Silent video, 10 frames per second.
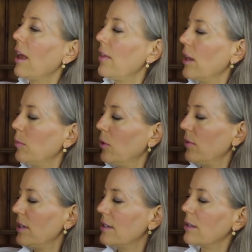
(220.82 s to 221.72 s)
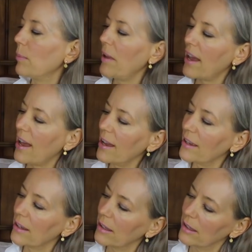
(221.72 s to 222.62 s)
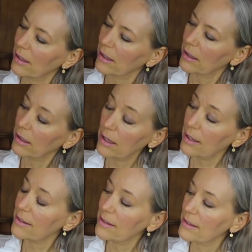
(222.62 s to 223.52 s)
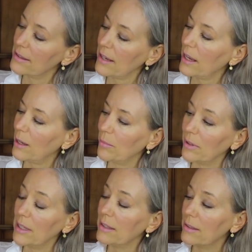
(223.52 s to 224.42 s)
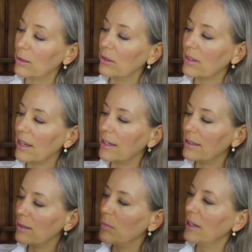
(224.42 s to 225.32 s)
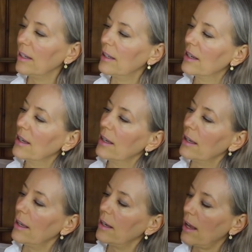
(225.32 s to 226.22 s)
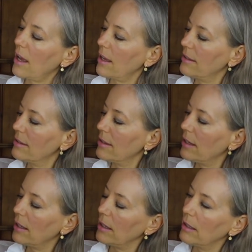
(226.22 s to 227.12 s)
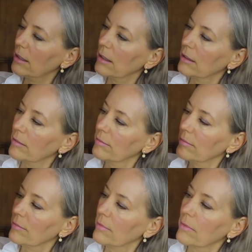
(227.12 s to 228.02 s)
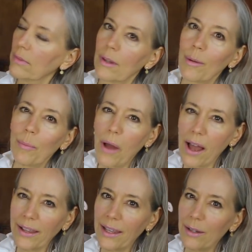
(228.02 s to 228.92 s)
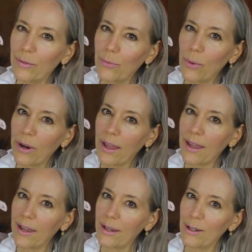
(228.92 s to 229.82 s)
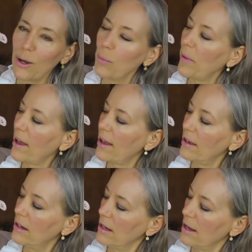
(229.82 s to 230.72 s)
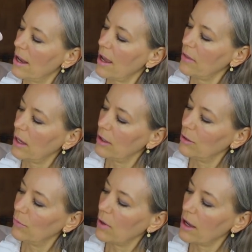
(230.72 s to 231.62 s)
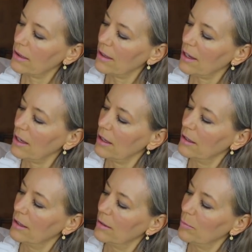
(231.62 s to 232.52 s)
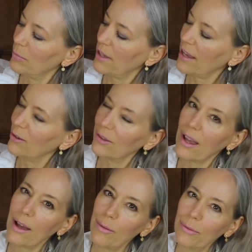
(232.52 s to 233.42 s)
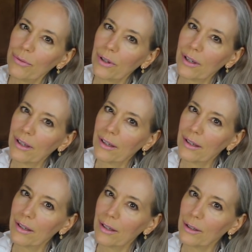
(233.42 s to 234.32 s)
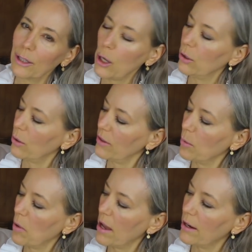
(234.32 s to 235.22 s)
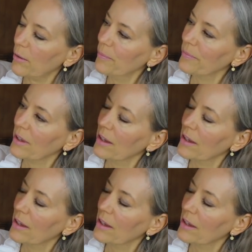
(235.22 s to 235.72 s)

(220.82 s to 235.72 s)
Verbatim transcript: And then moving to the back, it's the same, looks like it to me. It has the pocket for a notepad, and then you've got the Planner Love logo at the bottom.